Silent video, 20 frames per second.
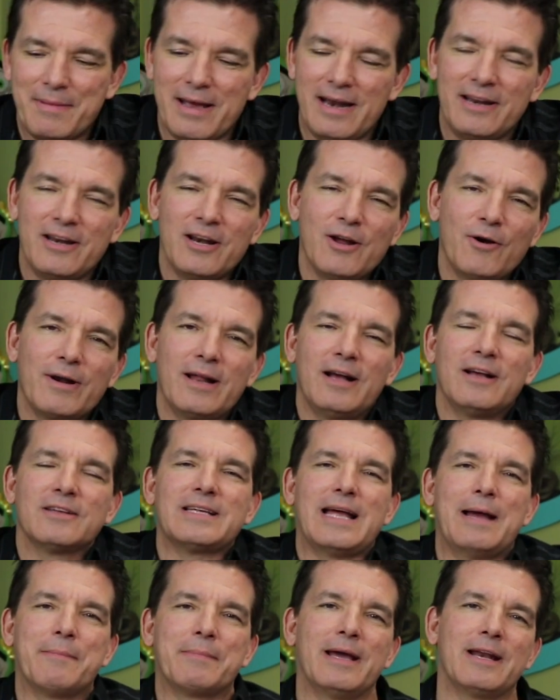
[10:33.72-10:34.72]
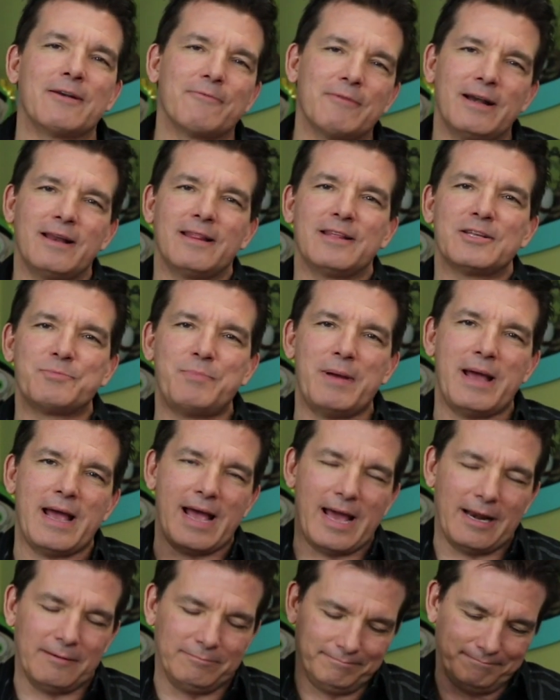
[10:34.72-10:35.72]
Man, you know what else? I'm getting rid of this
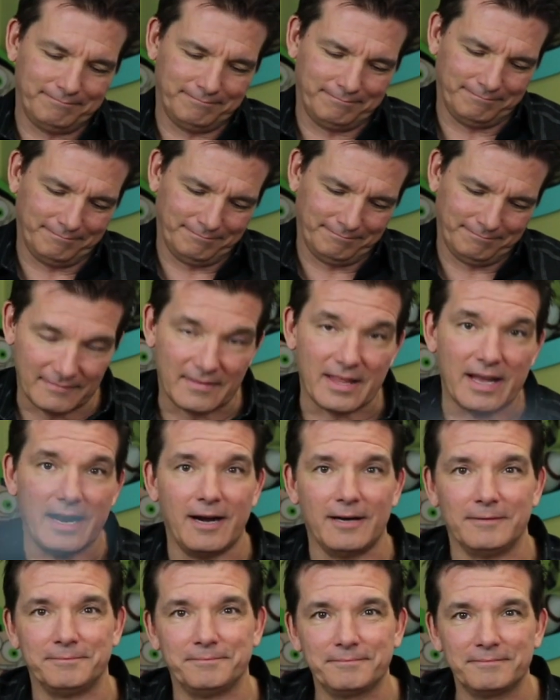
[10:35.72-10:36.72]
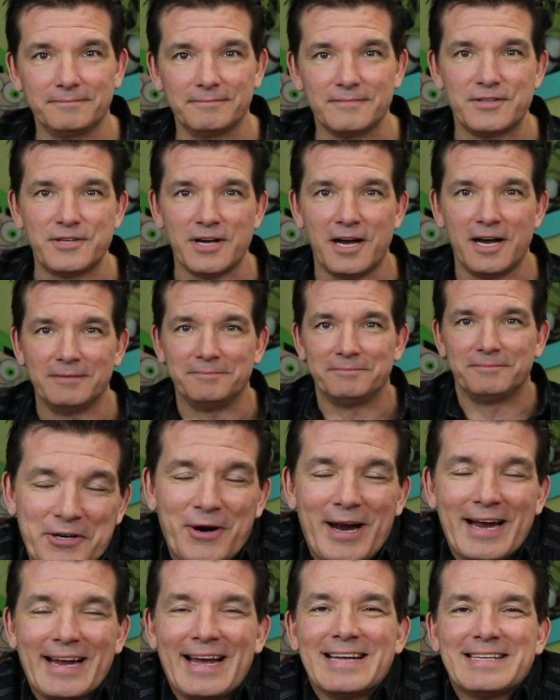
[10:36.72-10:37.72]
pad. There. Done.
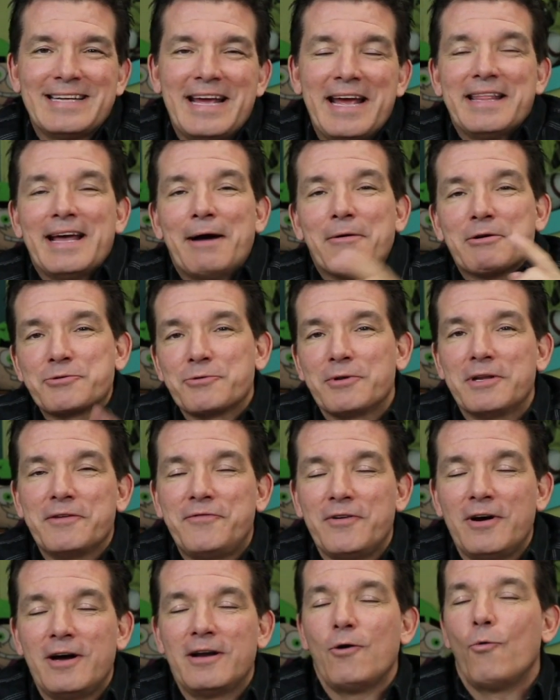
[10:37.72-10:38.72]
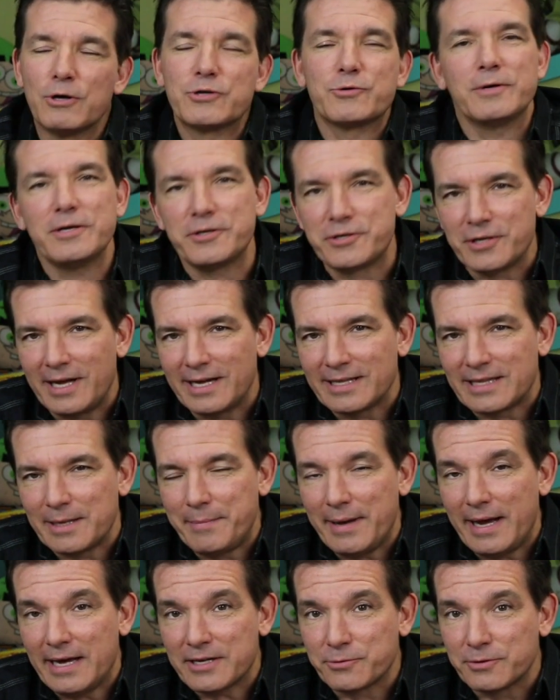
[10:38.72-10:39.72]
All right, guys. Hey, that was really fun. Which one did you like the
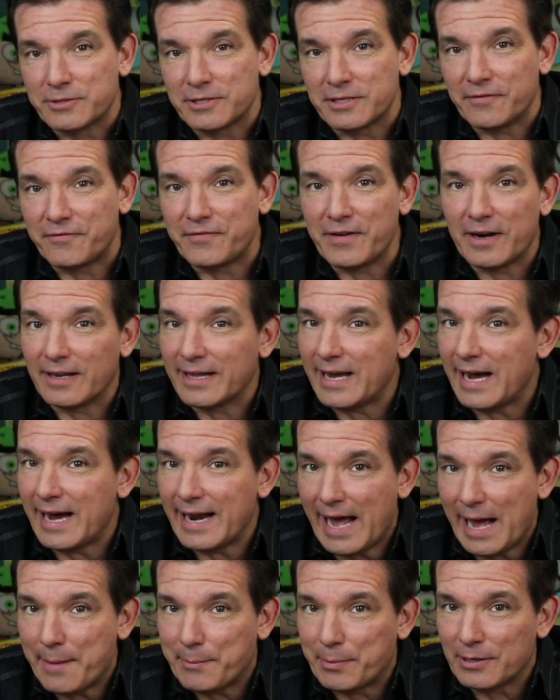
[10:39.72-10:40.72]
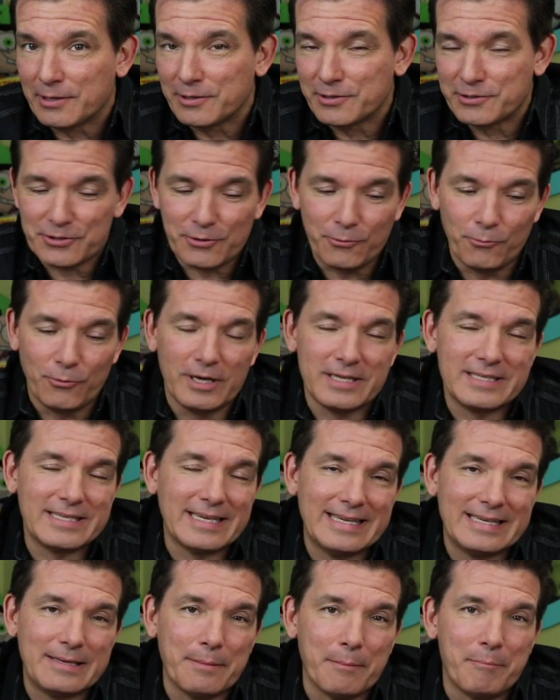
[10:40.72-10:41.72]
best? Was it the Fairly Odd Apples? Was
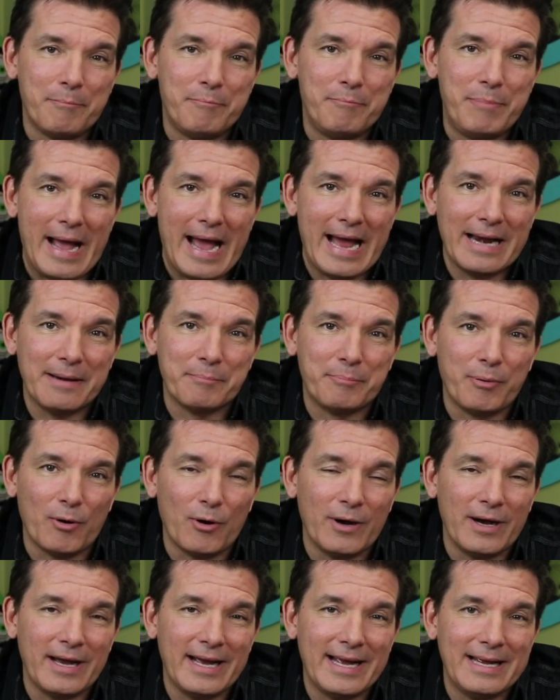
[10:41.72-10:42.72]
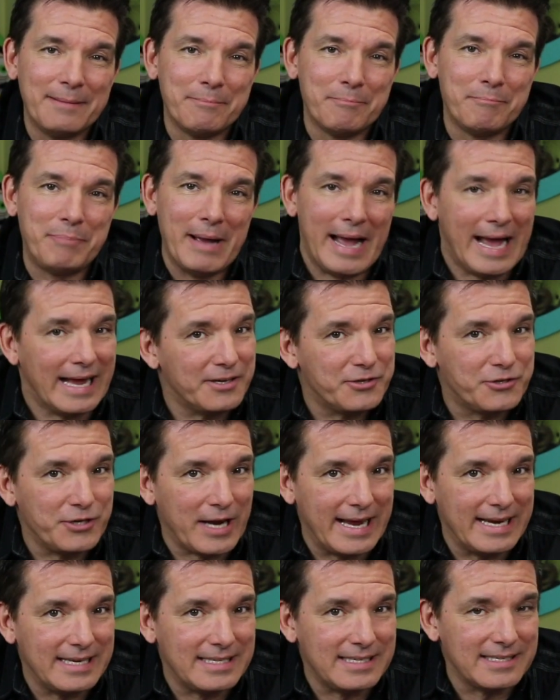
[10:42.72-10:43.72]
it Bat Boy Bat
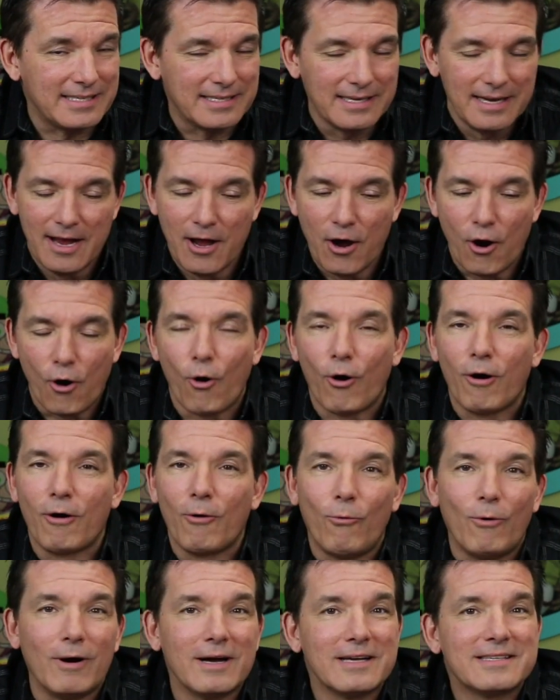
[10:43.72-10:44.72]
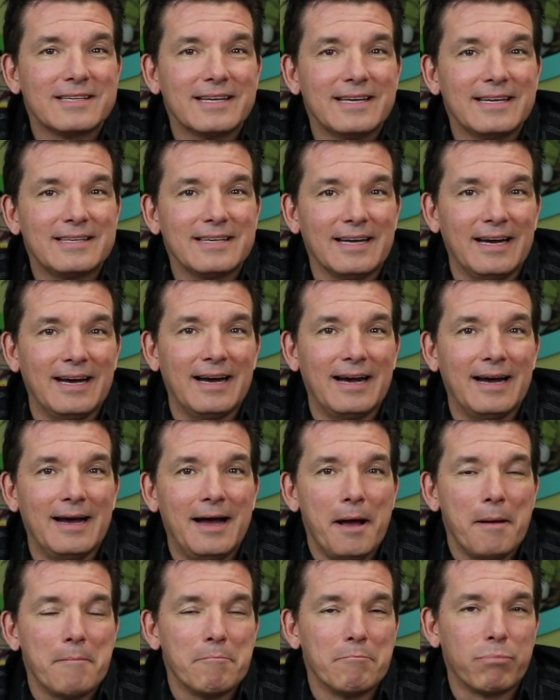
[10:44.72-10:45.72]
Jace? Or was it
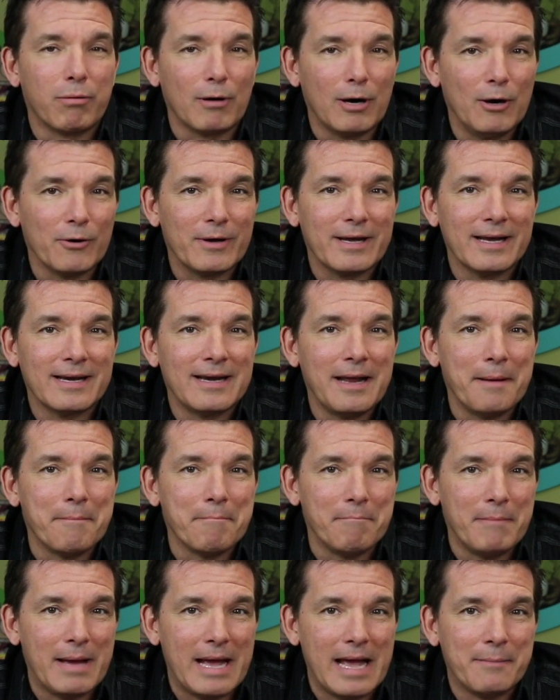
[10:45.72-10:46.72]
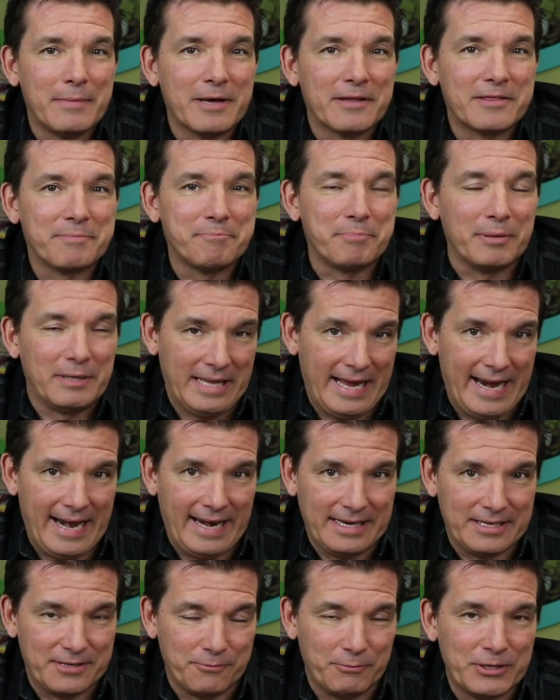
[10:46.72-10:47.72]
uh, Broken Mammoth
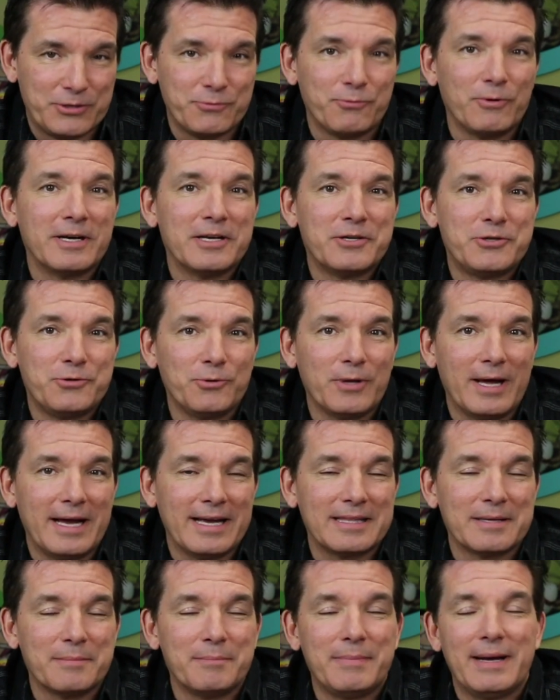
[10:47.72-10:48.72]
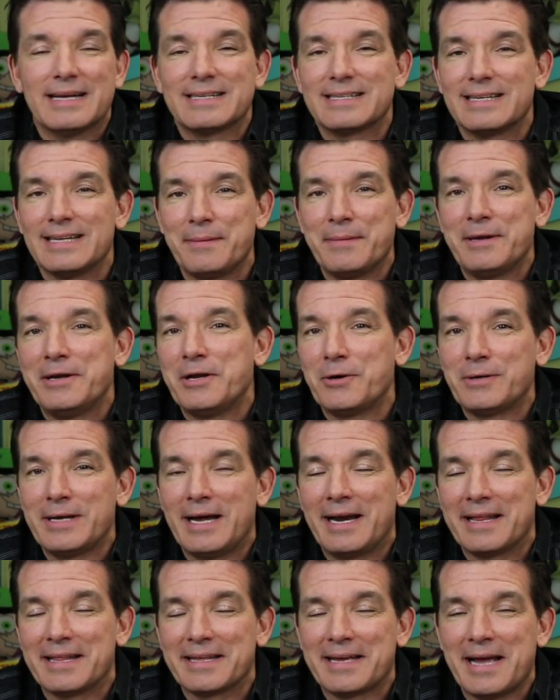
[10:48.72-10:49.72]
Planet? Which one did you like the best? Let me know
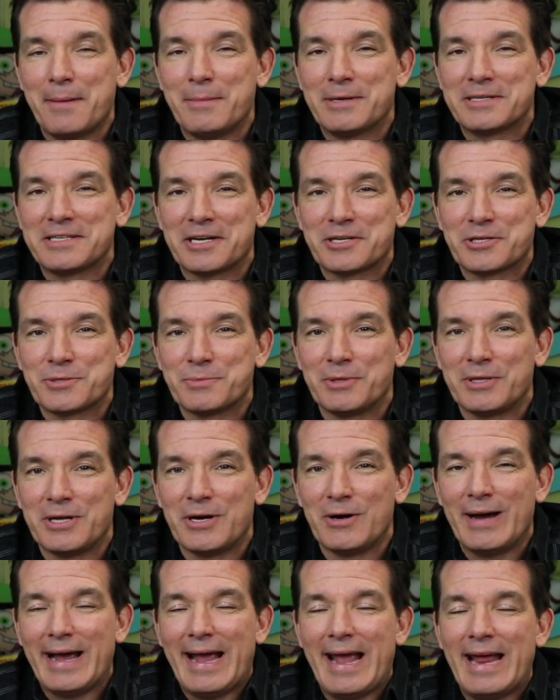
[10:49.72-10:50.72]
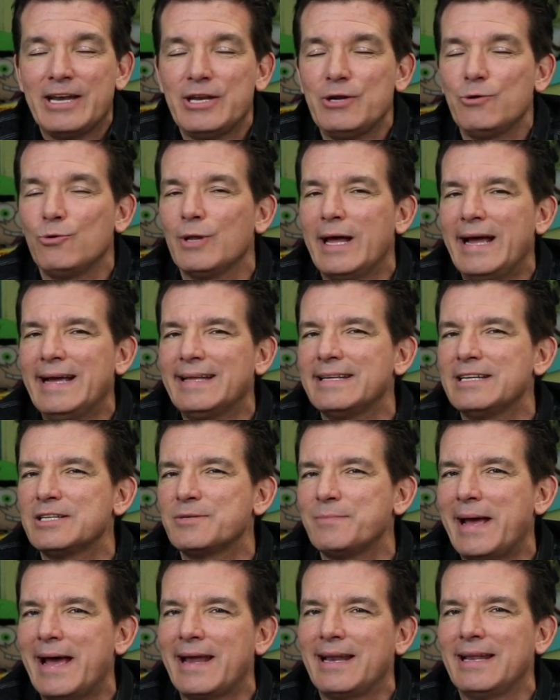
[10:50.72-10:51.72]
down in the comment section below. And do you like
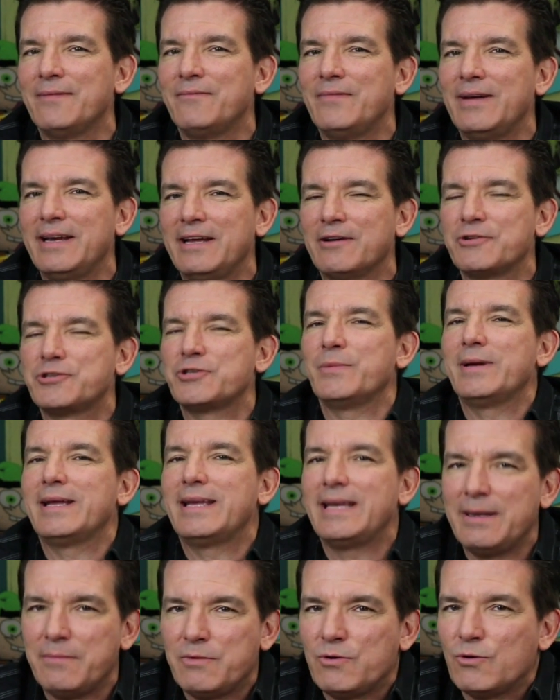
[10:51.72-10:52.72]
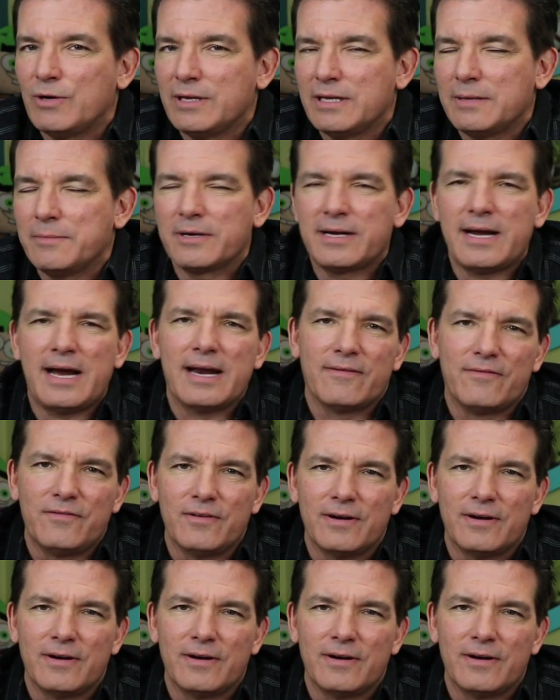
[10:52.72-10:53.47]
these Mad Lib videos? Should we keep doing them? They're kind of